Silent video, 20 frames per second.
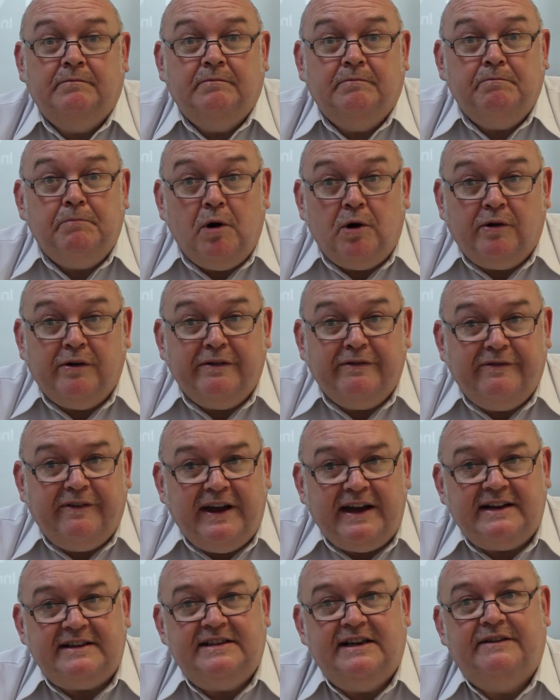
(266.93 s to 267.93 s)
more
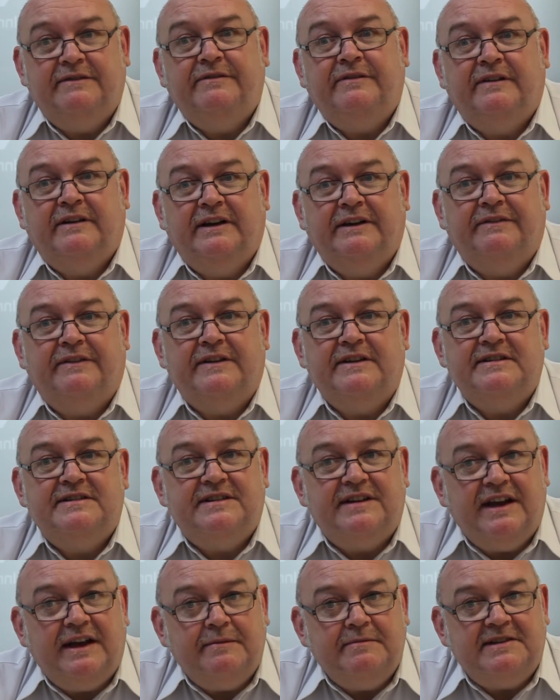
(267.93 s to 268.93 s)
effective if at the
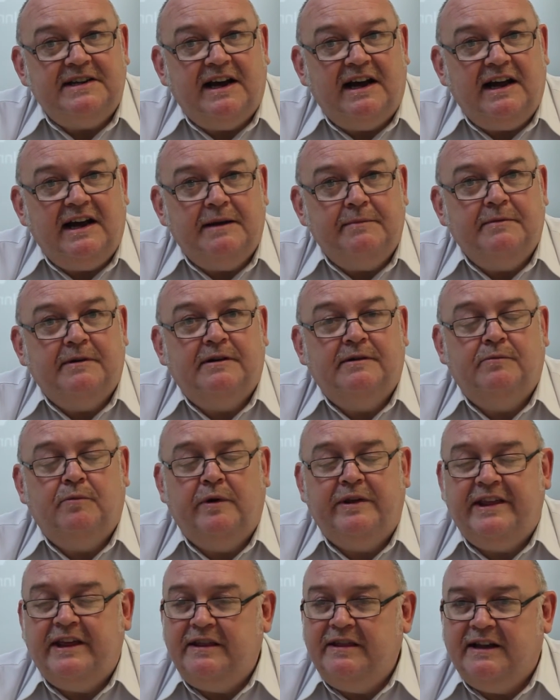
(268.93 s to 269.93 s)
same time and
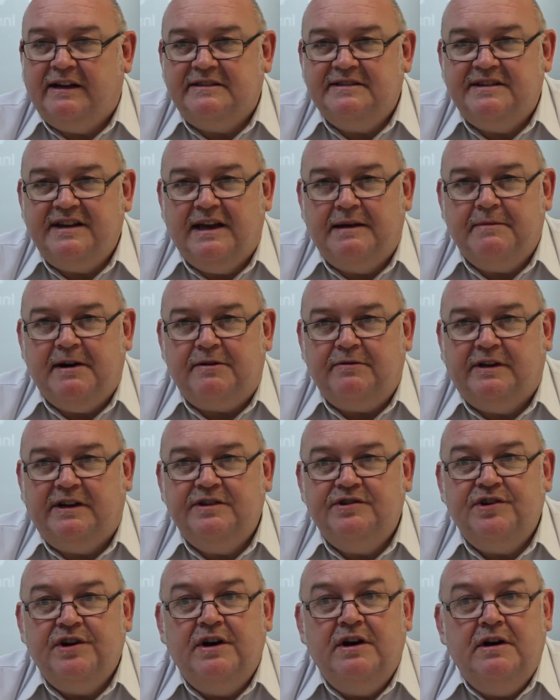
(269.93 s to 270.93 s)
within that same
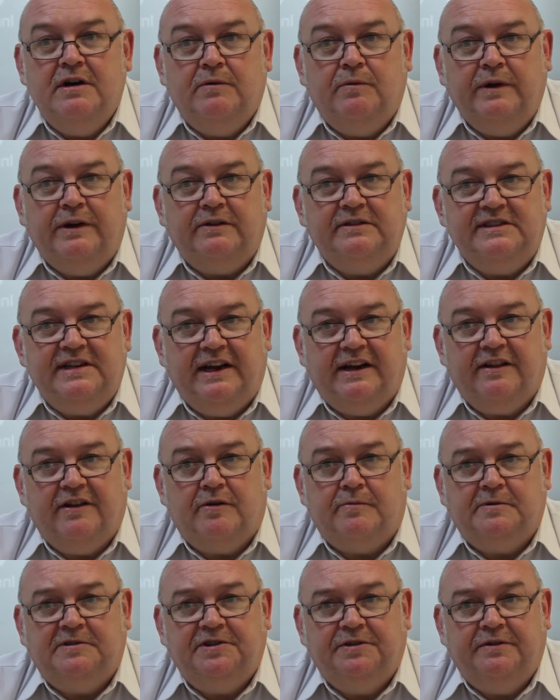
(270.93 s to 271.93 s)
outage we could take the
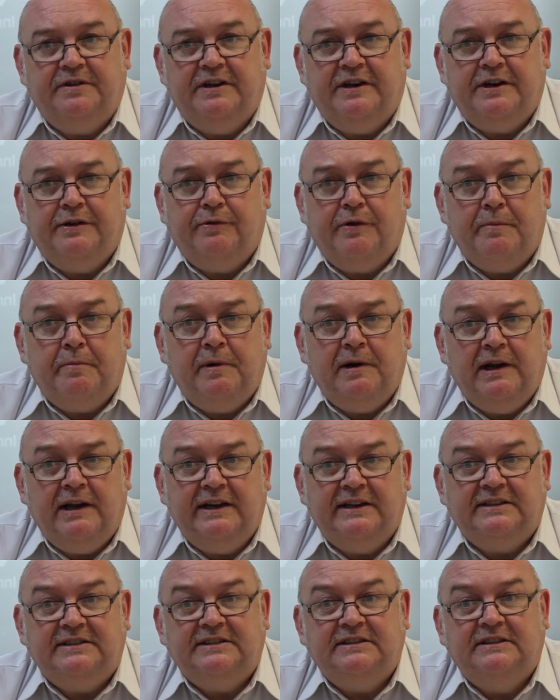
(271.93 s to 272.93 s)
opportunity to
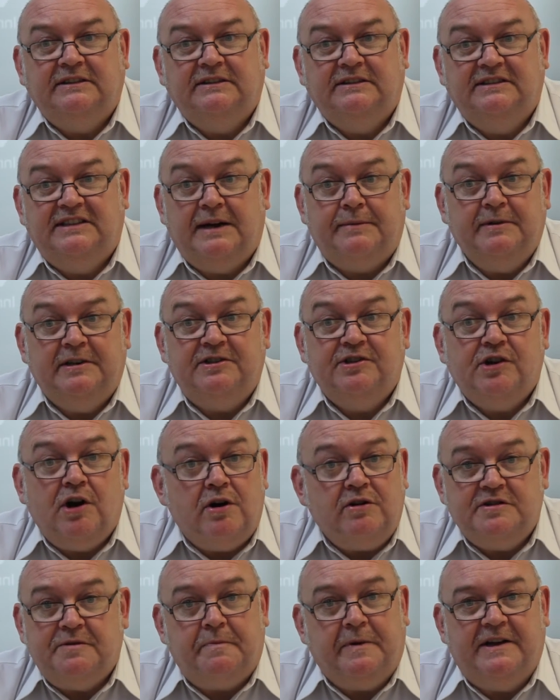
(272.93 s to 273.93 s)
replace damaged
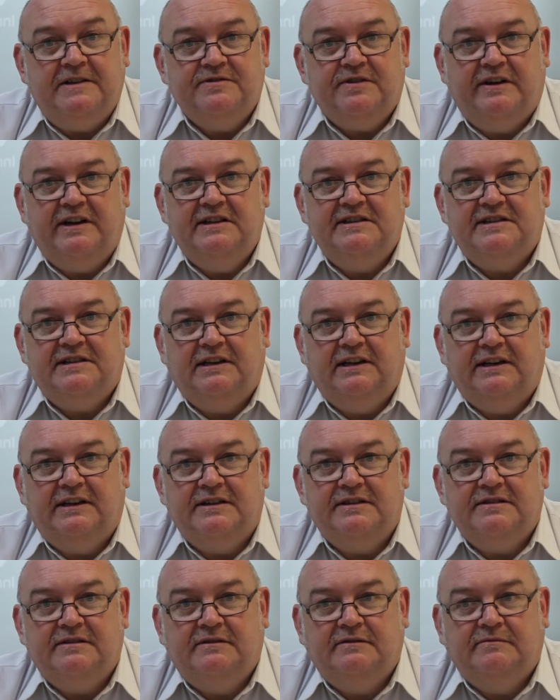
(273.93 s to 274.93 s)
cotter pins on
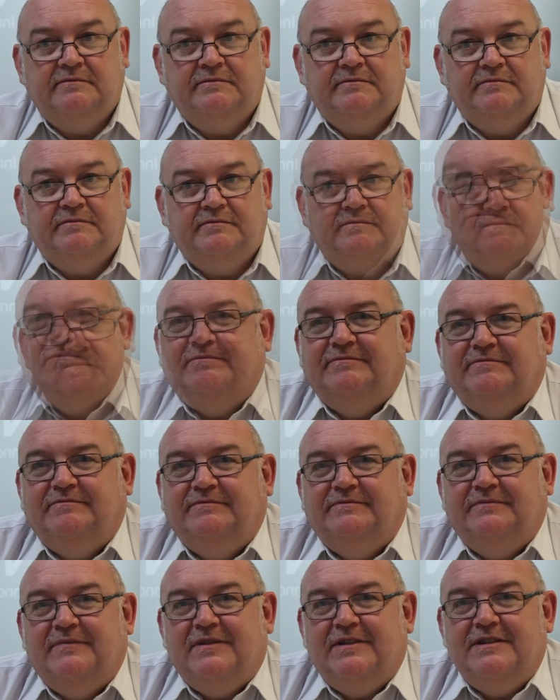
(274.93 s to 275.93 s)
insulators.
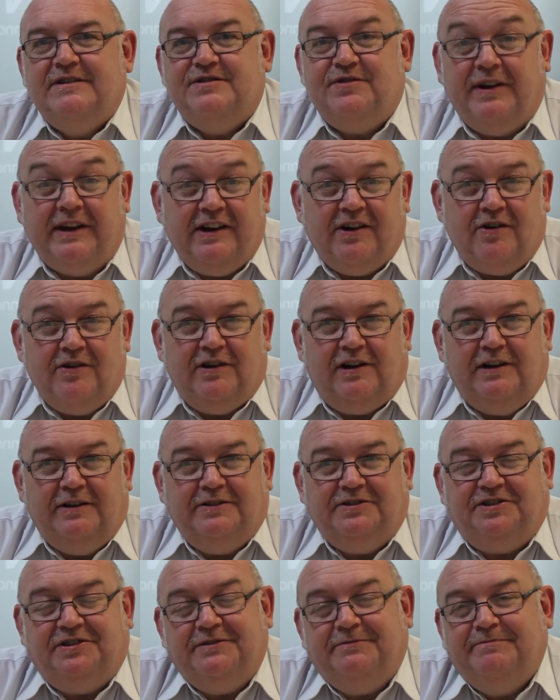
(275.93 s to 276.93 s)
So in
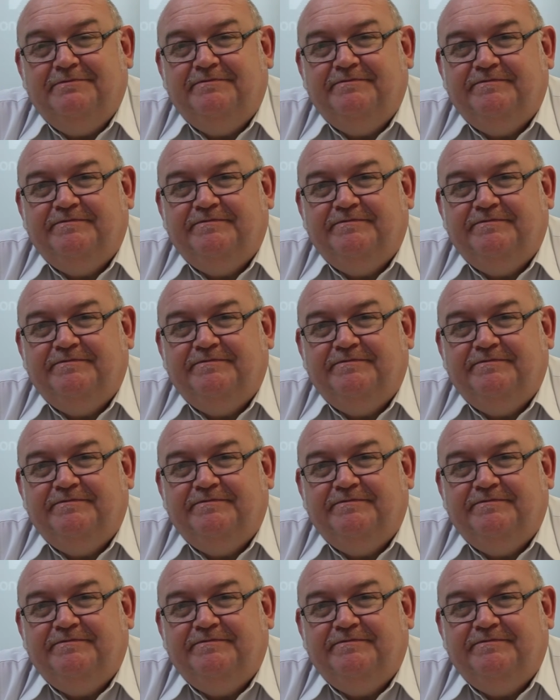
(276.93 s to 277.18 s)
conclusion,